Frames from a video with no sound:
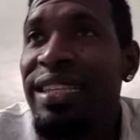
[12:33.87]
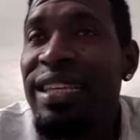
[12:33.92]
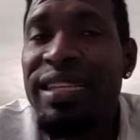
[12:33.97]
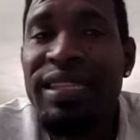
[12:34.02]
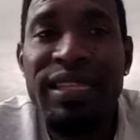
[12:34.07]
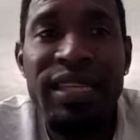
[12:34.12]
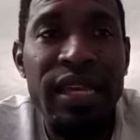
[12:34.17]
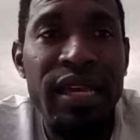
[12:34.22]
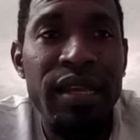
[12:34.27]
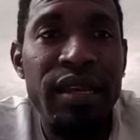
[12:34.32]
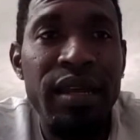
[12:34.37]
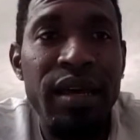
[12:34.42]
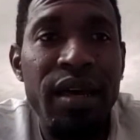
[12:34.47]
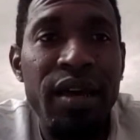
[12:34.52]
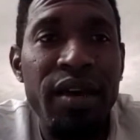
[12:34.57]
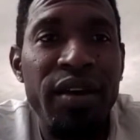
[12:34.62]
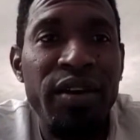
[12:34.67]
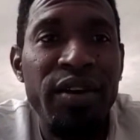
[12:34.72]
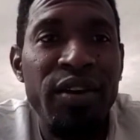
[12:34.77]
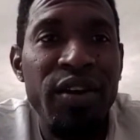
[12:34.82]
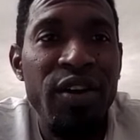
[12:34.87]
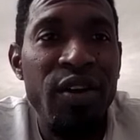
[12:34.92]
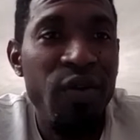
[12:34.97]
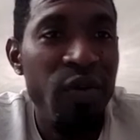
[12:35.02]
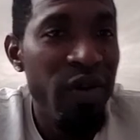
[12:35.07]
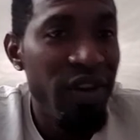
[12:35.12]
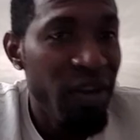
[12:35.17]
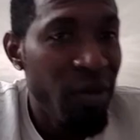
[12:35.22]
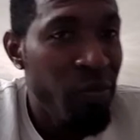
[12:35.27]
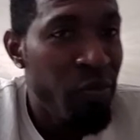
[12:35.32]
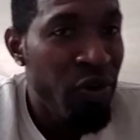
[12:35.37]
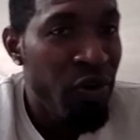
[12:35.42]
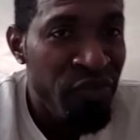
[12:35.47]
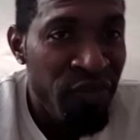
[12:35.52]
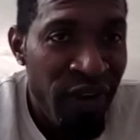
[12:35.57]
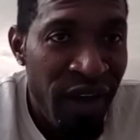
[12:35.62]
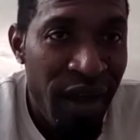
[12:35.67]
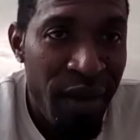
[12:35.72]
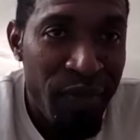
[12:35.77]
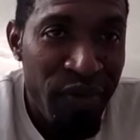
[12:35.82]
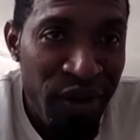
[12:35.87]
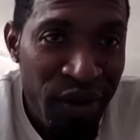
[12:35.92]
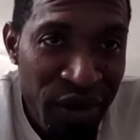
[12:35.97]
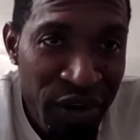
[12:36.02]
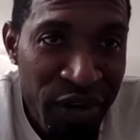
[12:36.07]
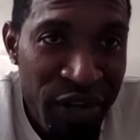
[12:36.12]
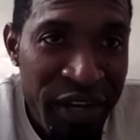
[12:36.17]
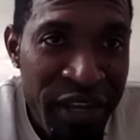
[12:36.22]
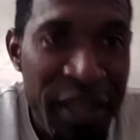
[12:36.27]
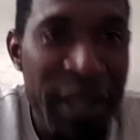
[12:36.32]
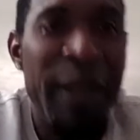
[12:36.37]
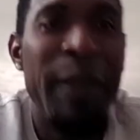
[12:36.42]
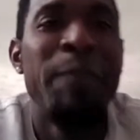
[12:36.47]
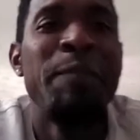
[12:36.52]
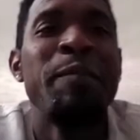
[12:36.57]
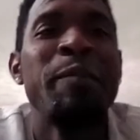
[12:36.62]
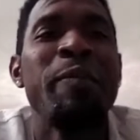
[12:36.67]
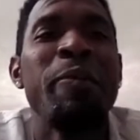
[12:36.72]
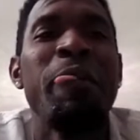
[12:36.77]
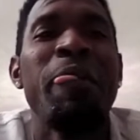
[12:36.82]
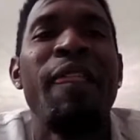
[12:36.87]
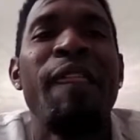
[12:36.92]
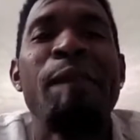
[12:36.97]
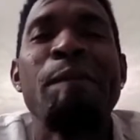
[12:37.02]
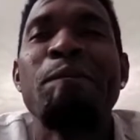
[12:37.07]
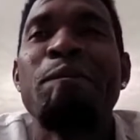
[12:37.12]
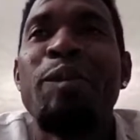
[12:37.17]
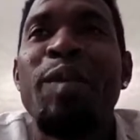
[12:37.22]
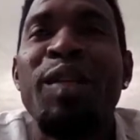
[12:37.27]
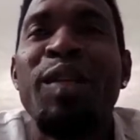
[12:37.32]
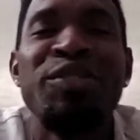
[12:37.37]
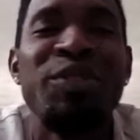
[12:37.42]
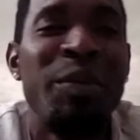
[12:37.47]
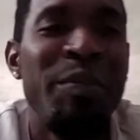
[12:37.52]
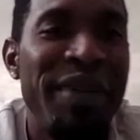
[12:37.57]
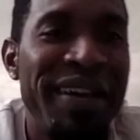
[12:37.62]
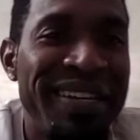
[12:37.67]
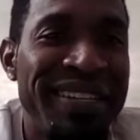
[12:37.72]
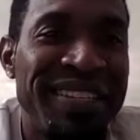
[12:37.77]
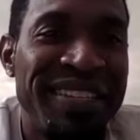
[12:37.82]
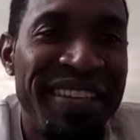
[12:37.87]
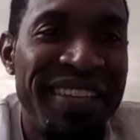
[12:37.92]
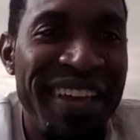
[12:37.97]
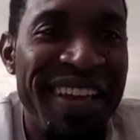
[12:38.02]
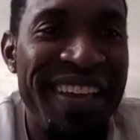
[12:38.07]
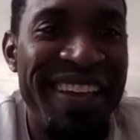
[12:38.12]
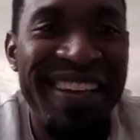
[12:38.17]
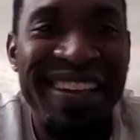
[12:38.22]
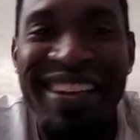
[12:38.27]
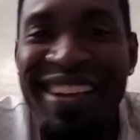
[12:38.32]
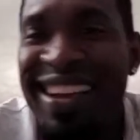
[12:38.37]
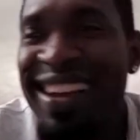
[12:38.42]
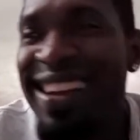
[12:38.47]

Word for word: entertainer when I perform early. So may I say,